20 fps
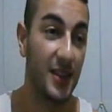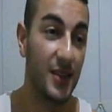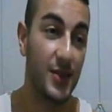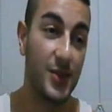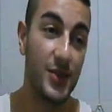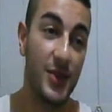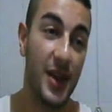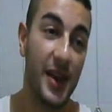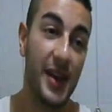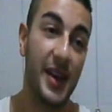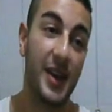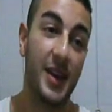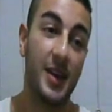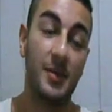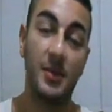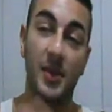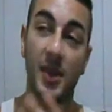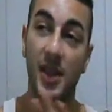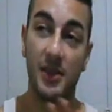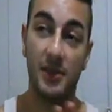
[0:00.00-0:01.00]
2
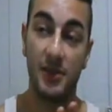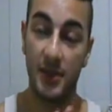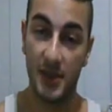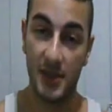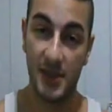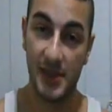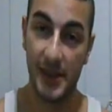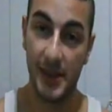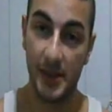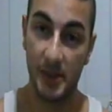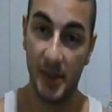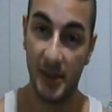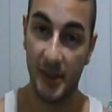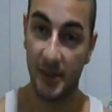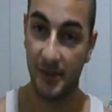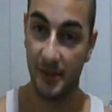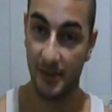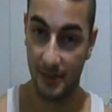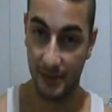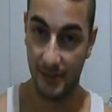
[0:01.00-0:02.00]
AM and everyone's sleeping.
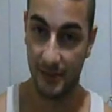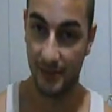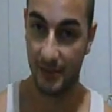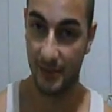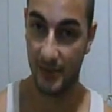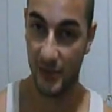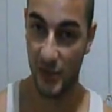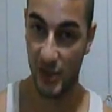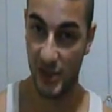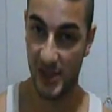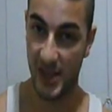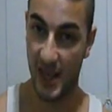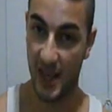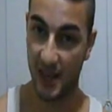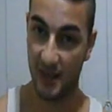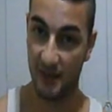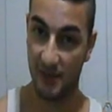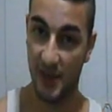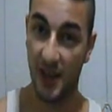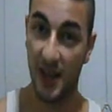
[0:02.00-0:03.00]
Just saying,
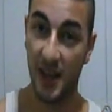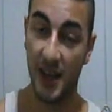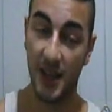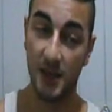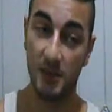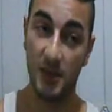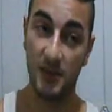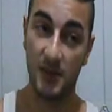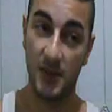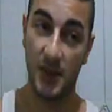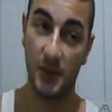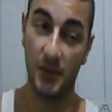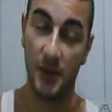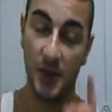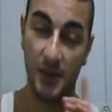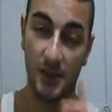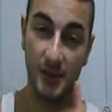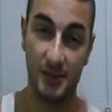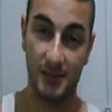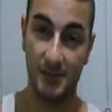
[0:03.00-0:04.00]
if you can't hear me very
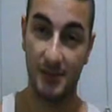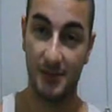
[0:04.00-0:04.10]
well,